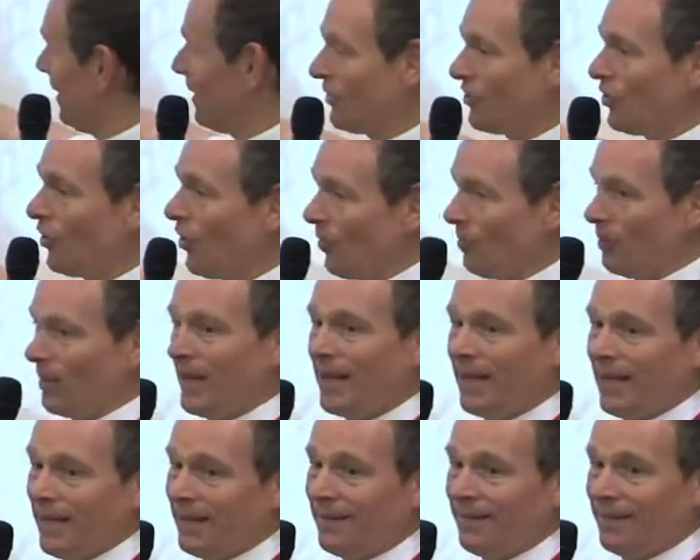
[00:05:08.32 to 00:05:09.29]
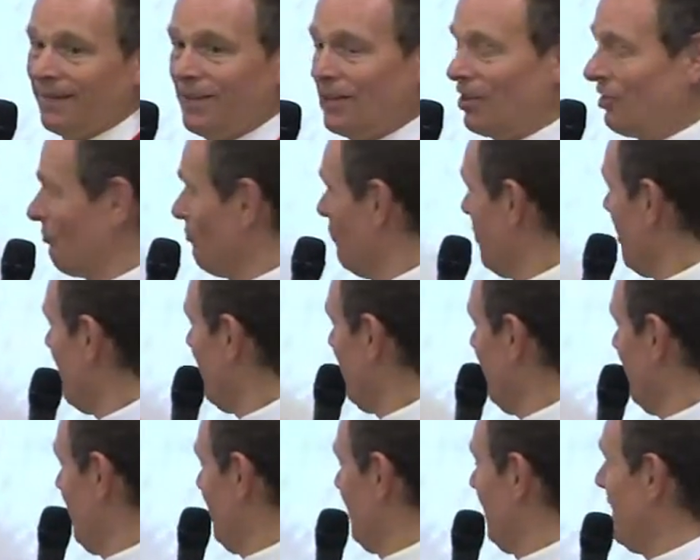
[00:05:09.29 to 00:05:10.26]
the top here
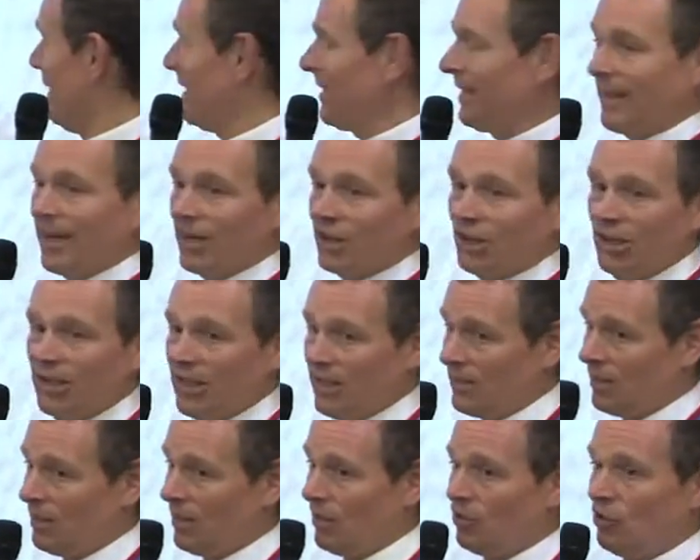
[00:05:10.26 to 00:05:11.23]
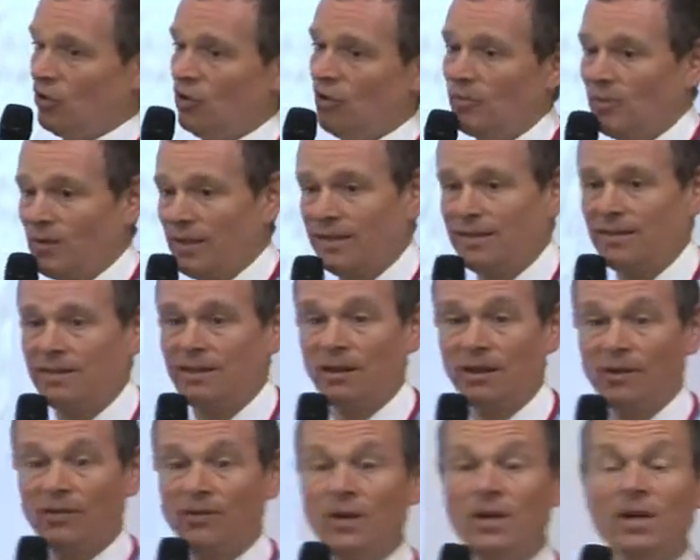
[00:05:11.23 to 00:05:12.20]
rather than getting actually into the tumour
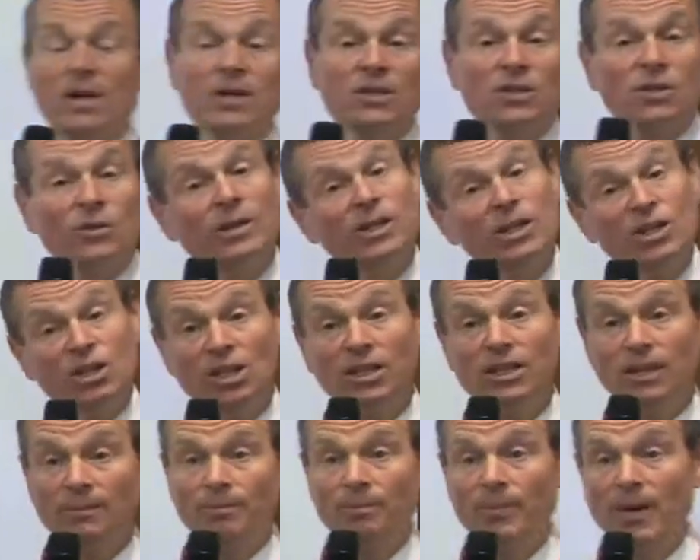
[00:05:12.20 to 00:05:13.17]
itself. So initially,